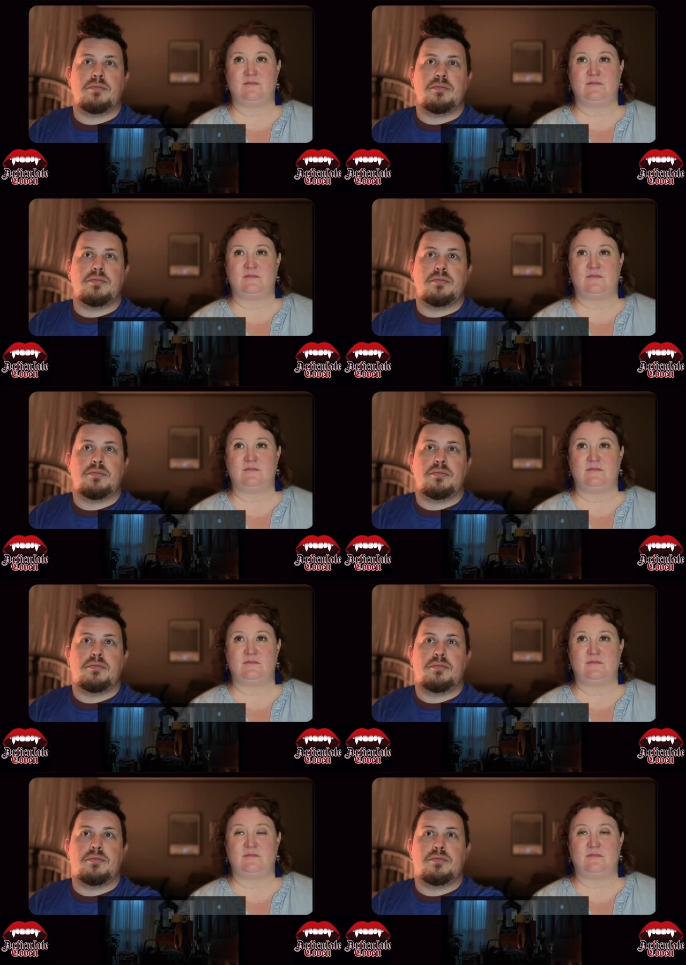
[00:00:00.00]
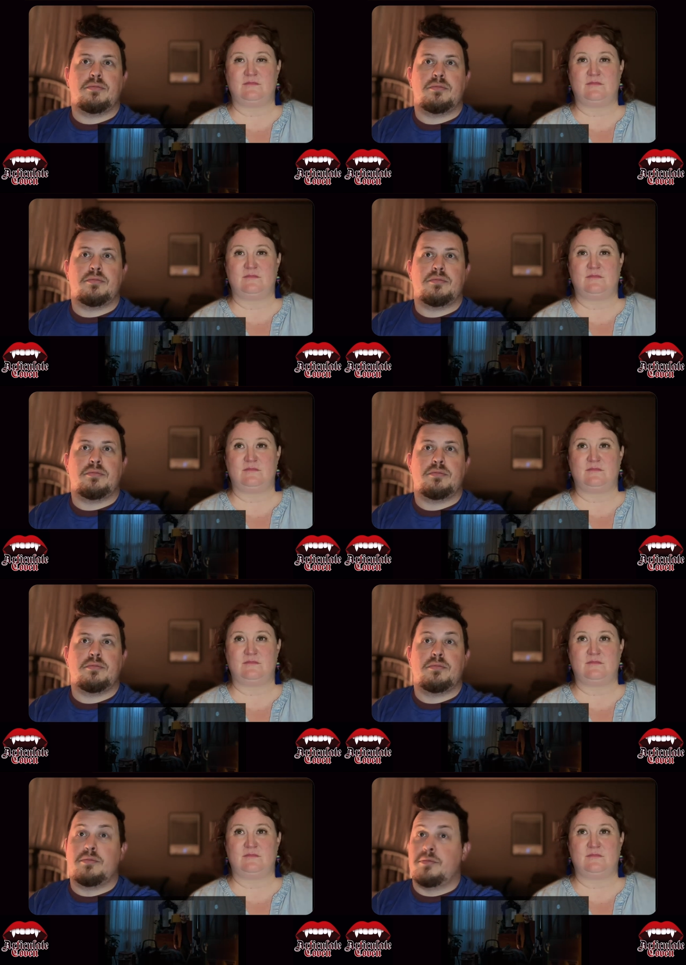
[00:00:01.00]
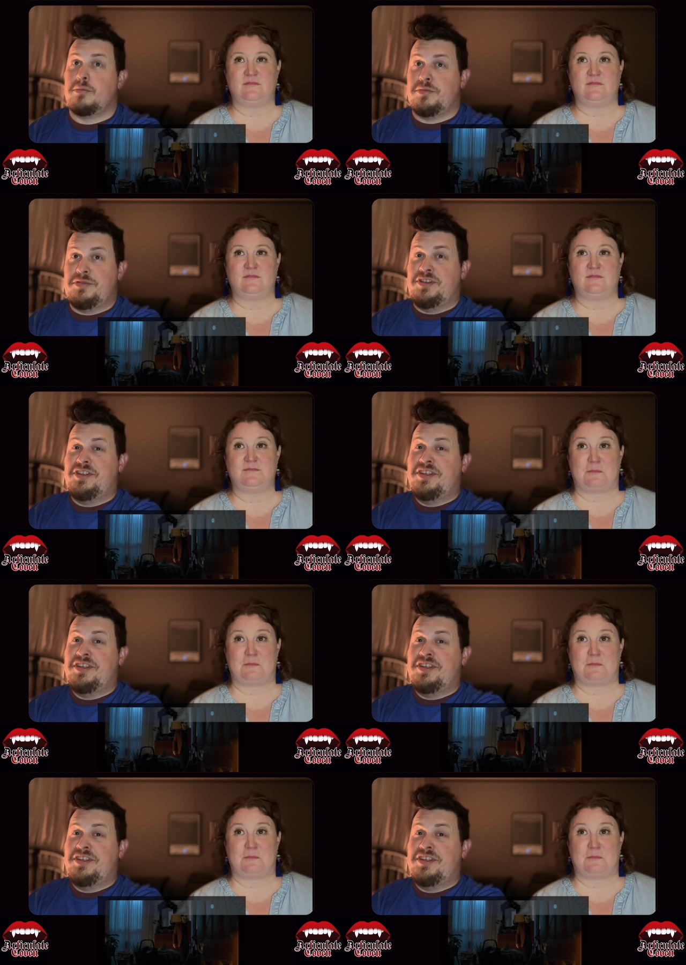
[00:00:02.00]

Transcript: [no speech]